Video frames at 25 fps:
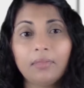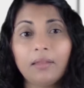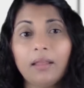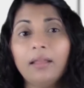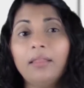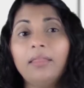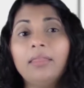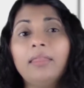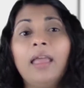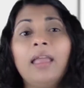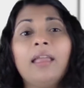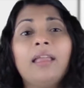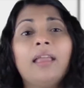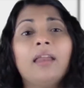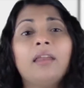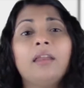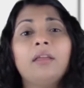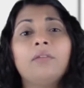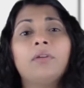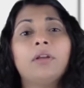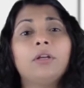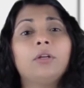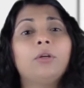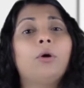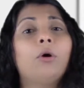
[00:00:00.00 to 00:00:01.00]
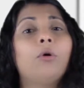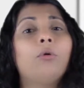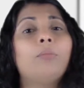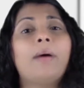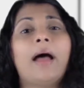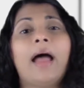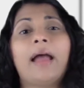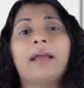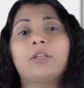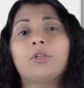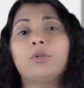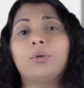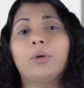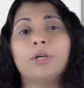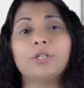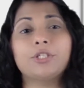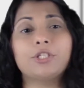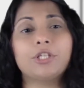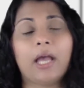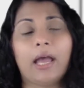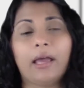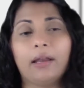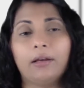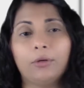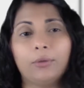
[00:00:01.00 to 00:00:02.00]
They can even go back to our
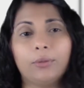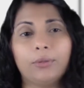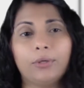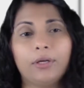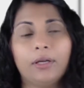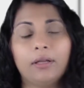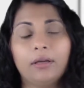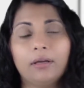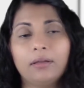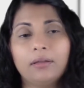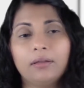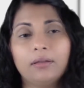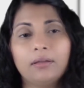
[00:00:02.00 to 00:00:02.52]
childhood.